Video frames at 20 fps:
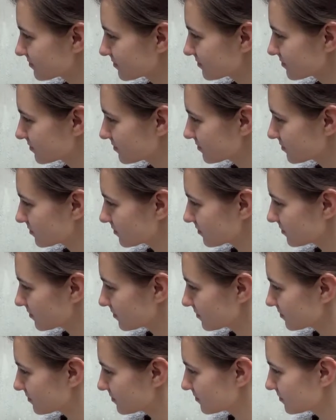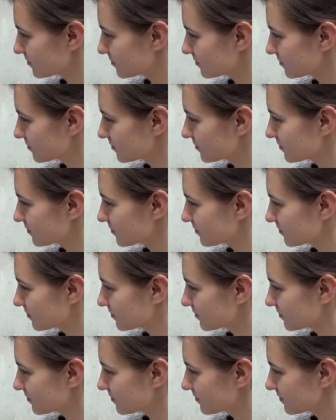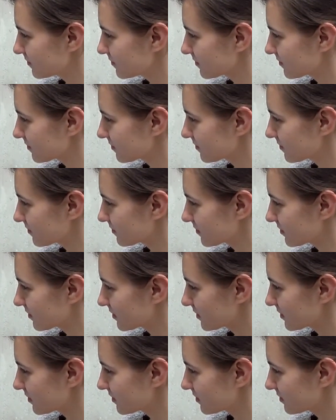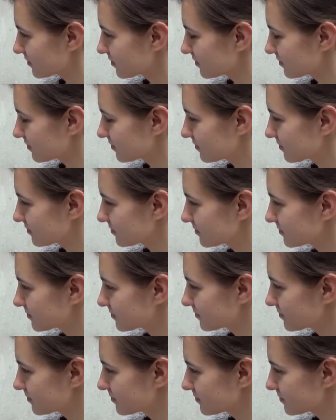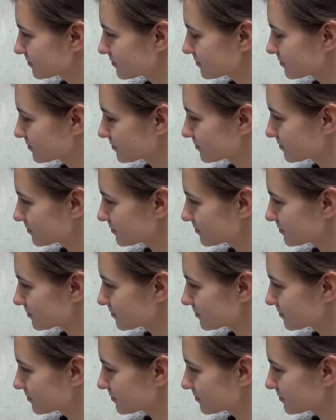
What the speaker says: No words are spoken by the person on screen.